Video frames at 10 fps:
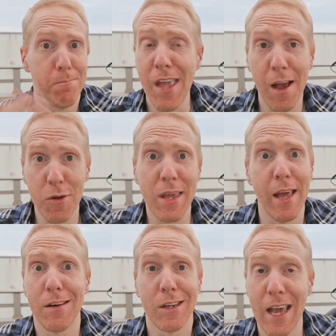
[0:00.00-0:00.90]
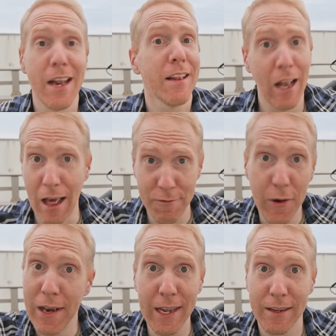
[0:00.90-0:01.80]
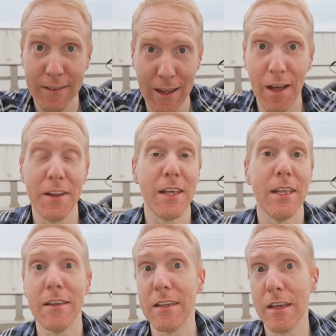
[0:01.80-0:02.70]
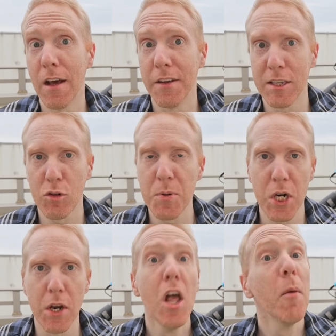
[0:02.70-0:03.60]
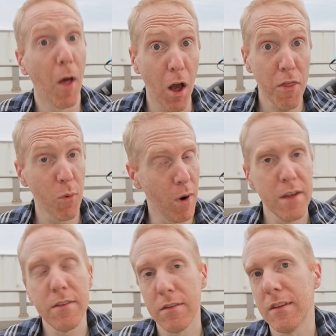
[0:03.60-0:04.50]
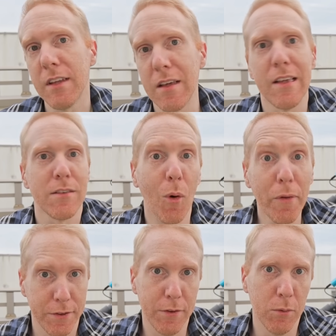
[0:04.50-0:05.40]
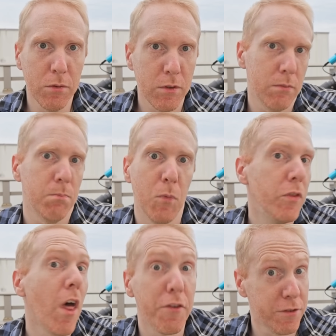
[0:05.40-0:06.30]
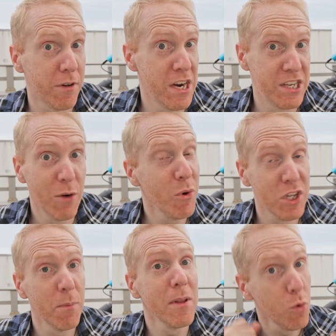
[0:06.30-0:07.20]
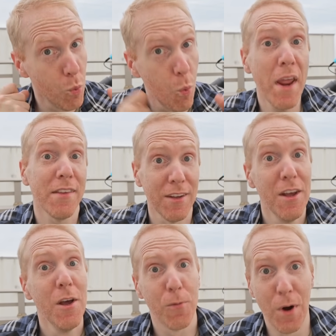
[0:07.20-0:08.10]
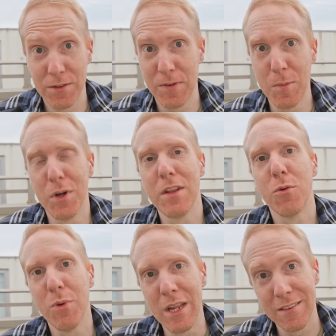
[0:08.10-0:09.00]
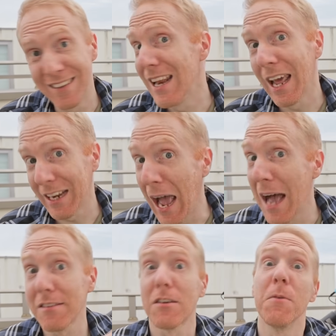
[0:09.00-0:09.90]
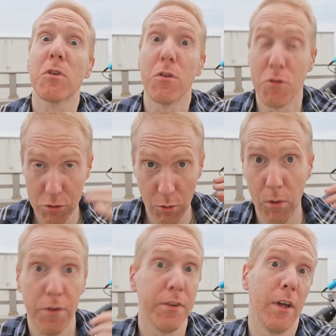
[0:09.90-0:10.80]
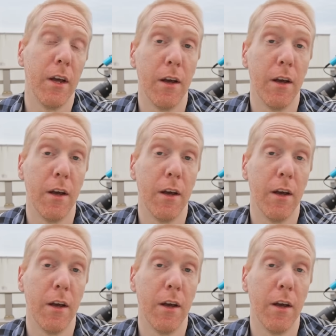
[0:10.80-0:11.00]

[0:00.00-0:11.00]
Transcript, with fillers: yeah, you can get it. I'll have the link down in the description. But otherwise, there's also another strategy, which could be to wait for SVBony to release the like ASCOM controlled